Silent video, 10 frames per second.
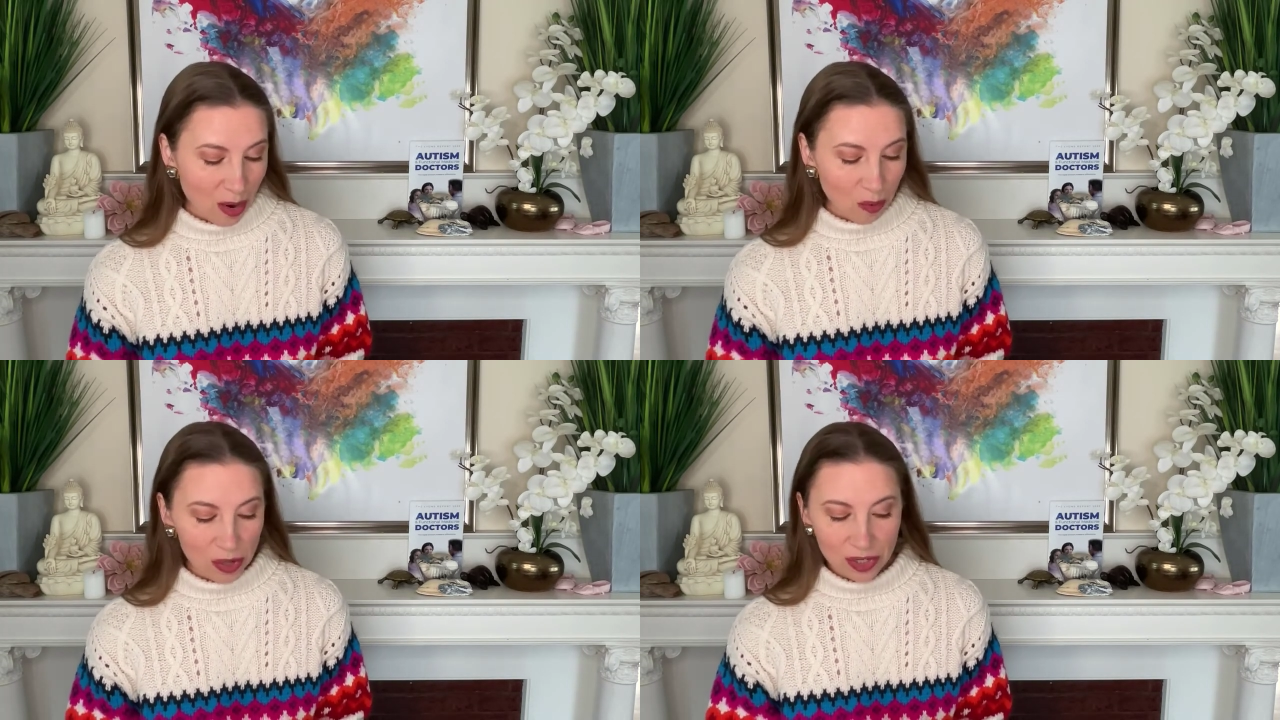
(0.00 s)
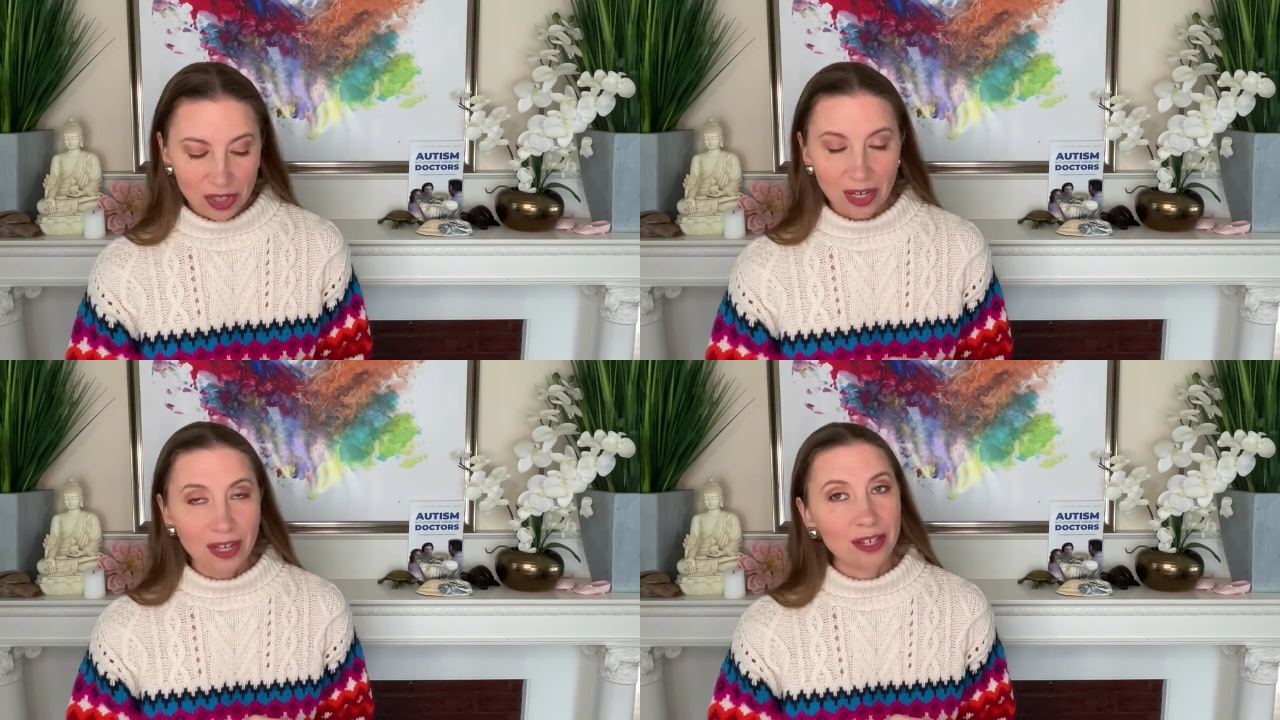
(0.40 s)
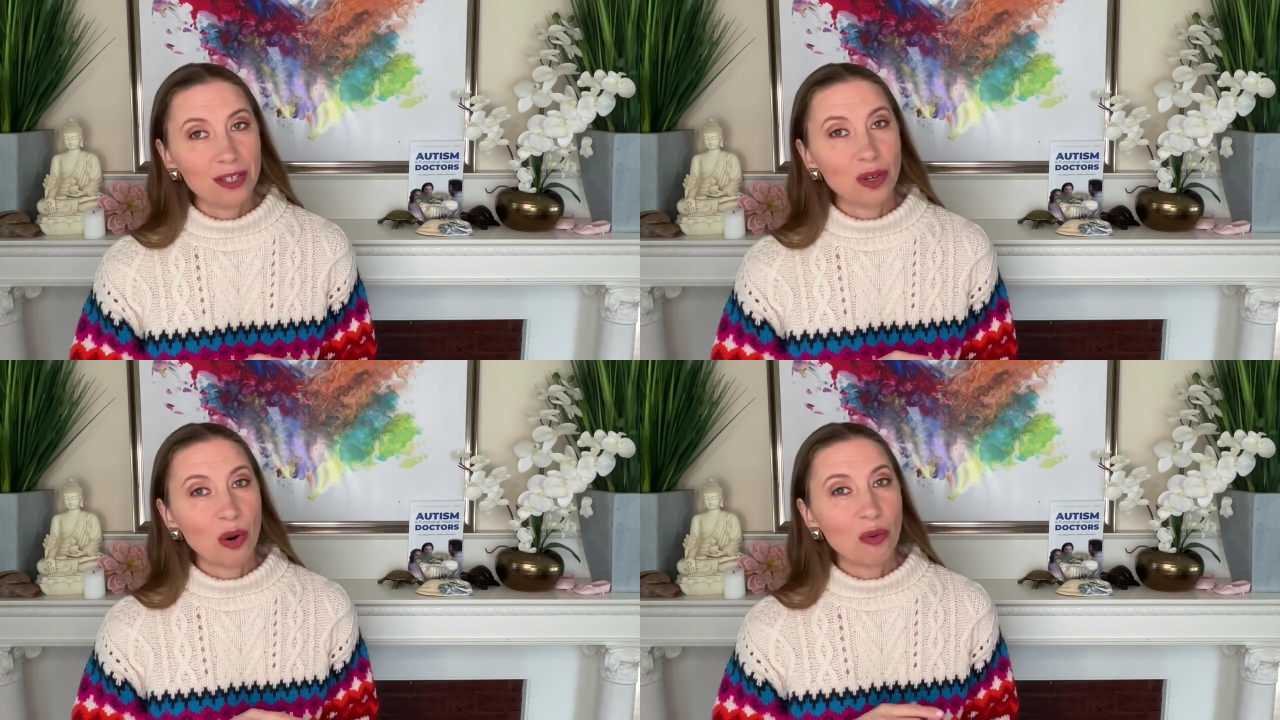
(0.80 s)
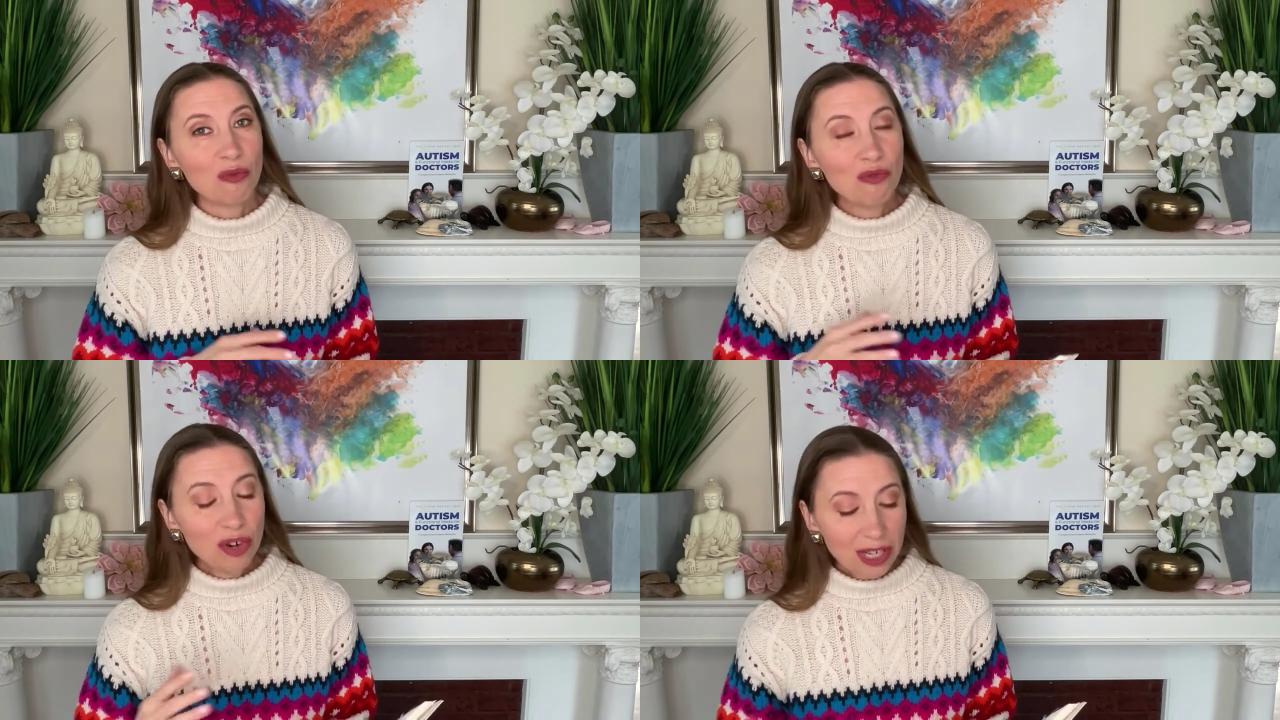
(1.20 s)
which is a
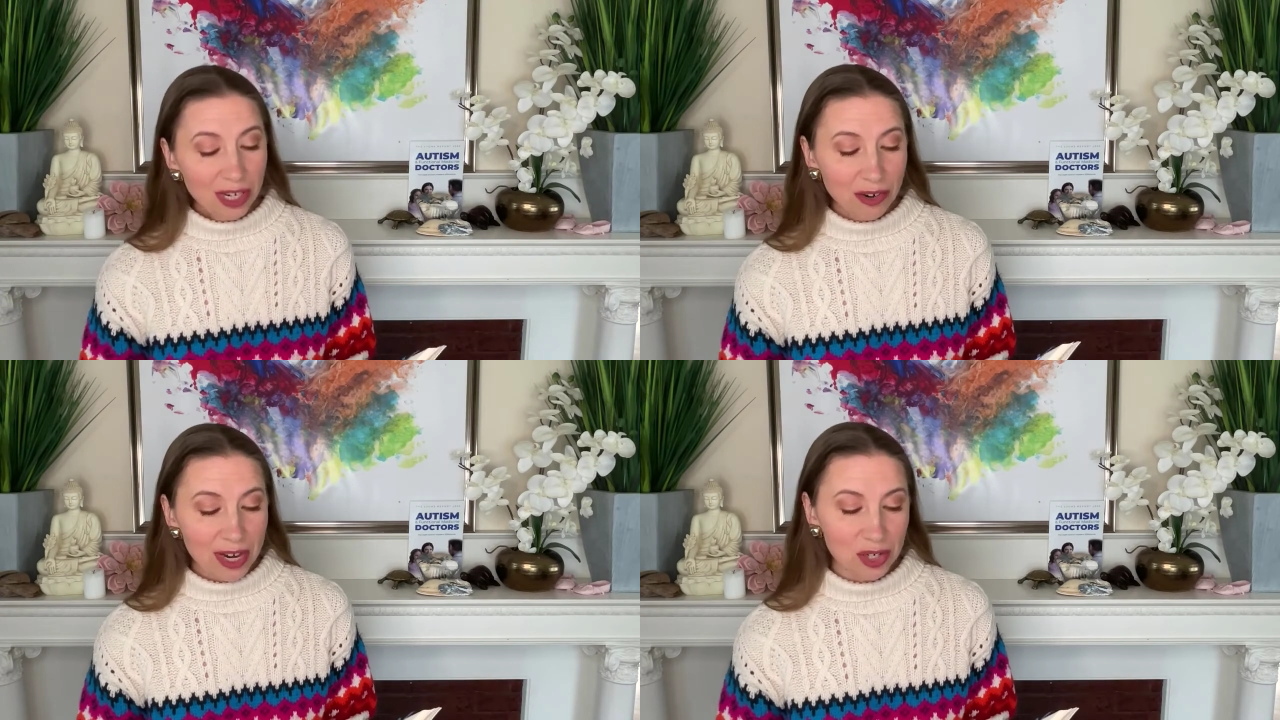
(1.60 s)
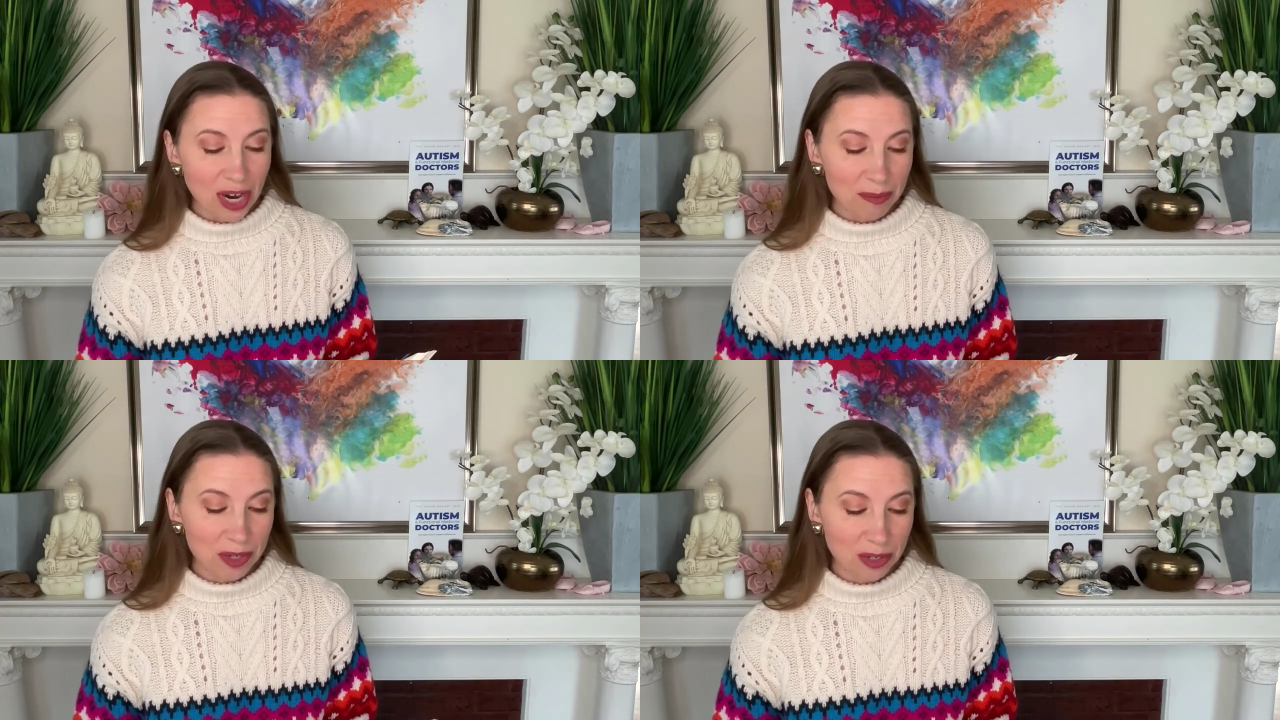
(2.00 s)
really great chapter